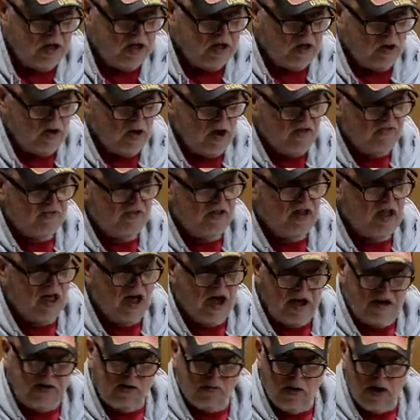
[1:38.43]
you have a
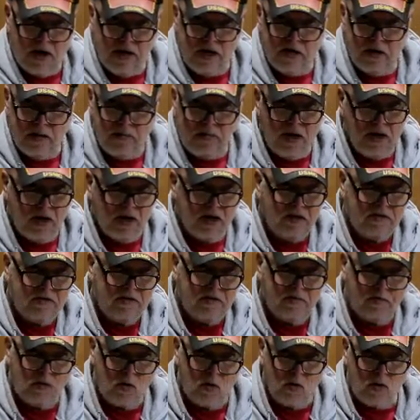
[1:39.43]
line right in the middle of
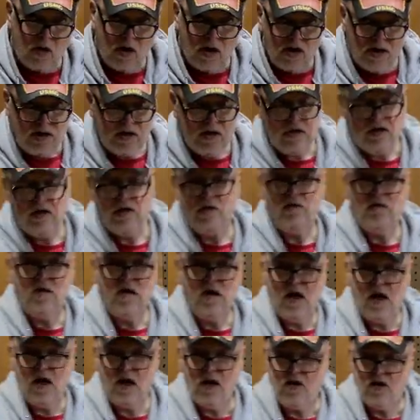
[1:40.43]
the board,
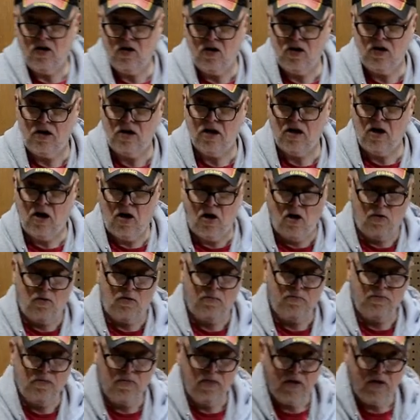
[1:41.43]
and you're good to go.